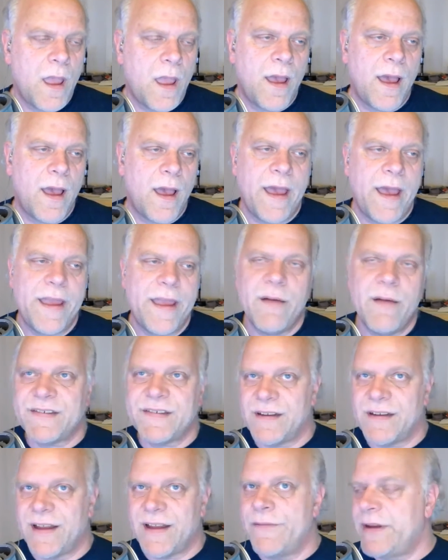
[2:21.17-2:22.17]
Uh,
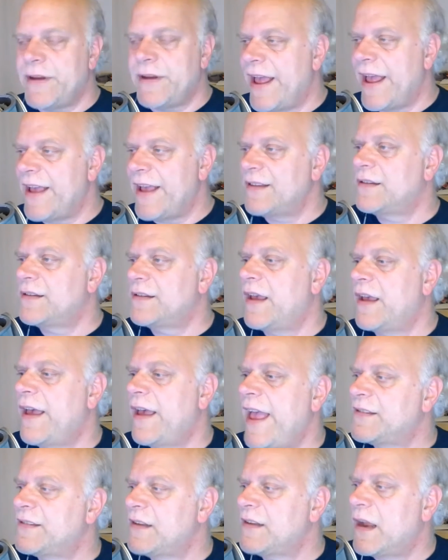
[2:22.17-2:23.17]
iOS 11 has
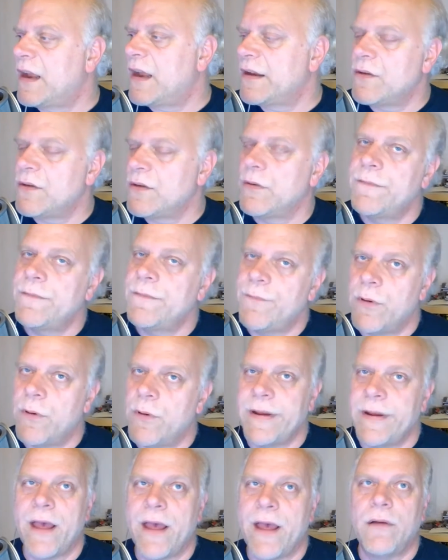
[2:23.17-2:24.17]
has a lot going for
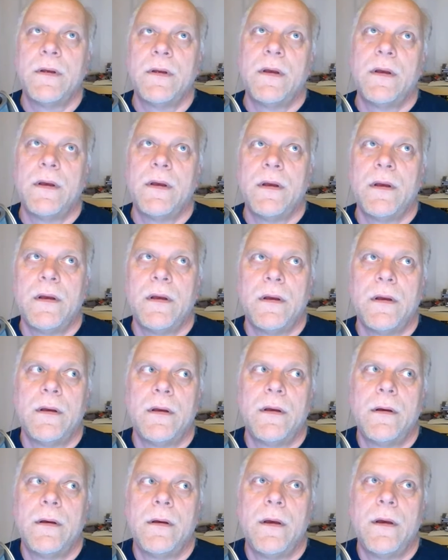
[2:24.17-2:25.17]
it now.
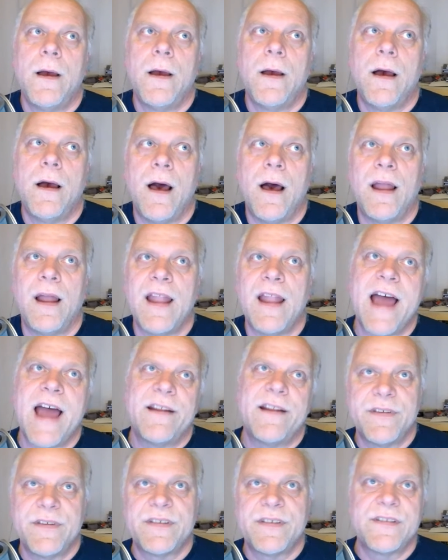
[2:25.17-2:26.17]
A
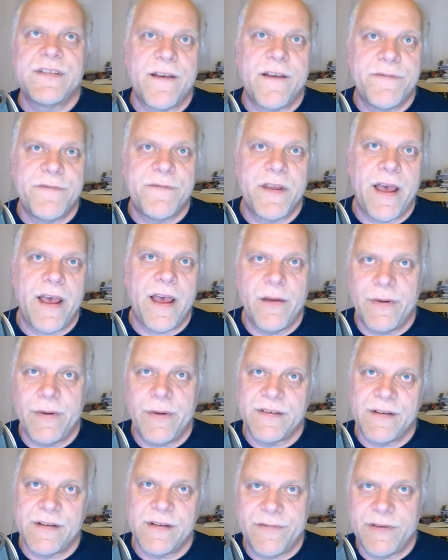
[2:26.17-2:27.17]
lot of the stuff that
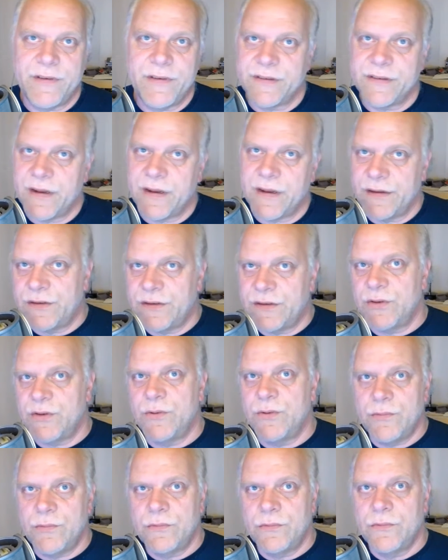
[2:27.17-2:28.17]
iOS 11 is going to
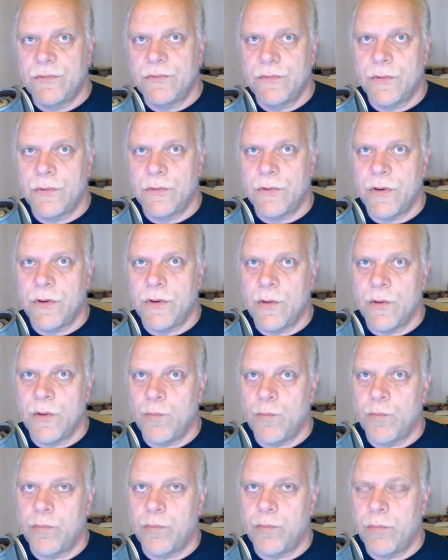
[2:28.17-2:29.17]
do
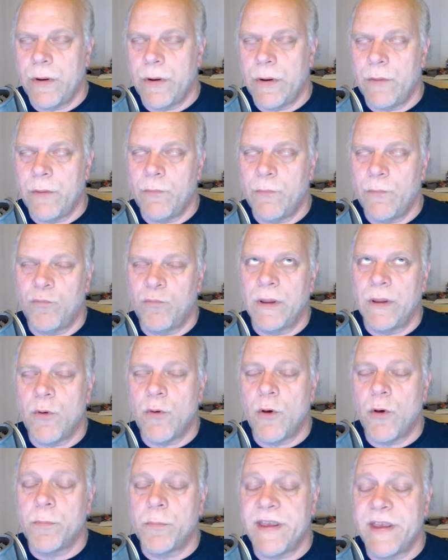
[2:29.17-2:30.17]
you we
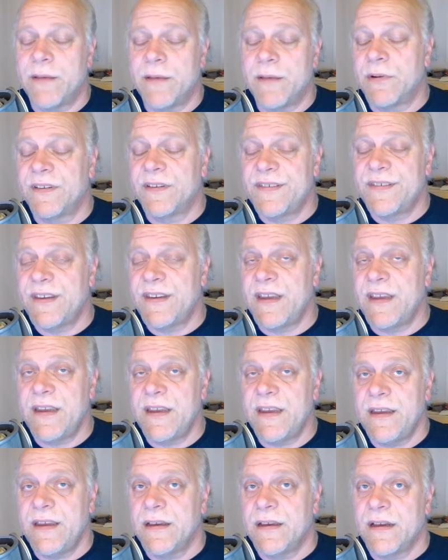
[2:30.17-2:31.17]
really won't be able to
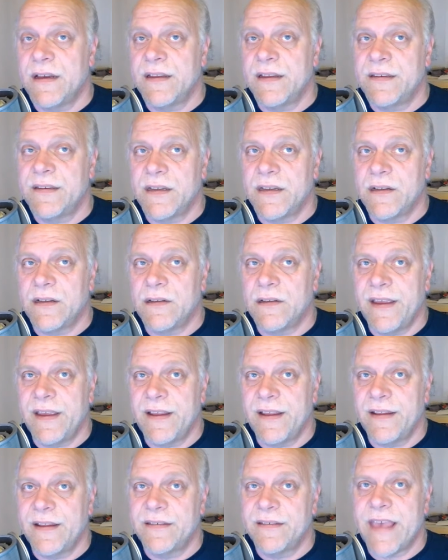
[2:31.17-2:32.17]
see until
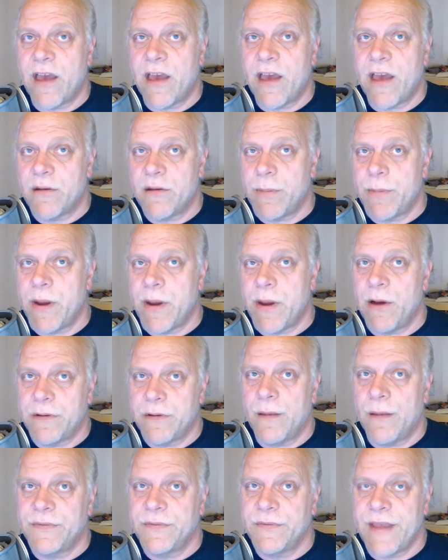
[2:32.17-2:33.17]
its counterpart
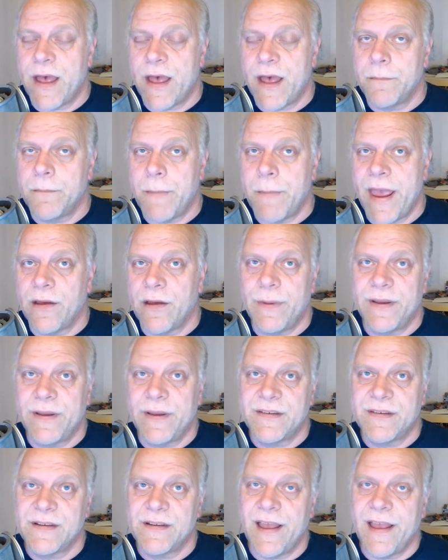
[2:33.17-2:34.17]
comes out,
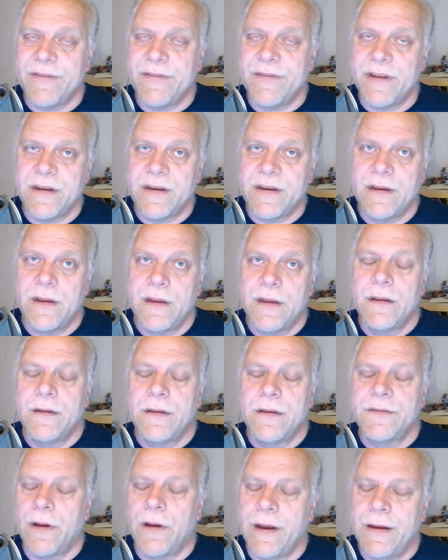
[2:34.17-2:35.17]
Mac OS 11.
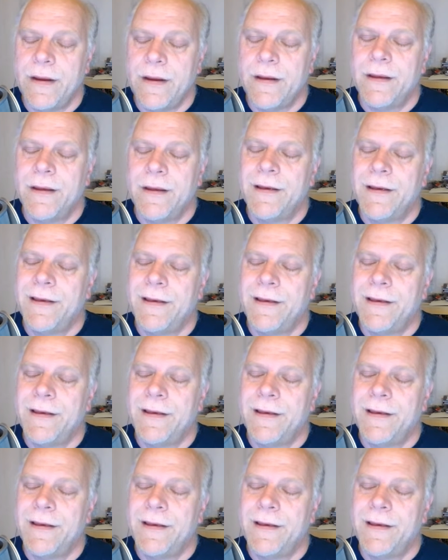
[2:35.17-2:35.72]
Sorry,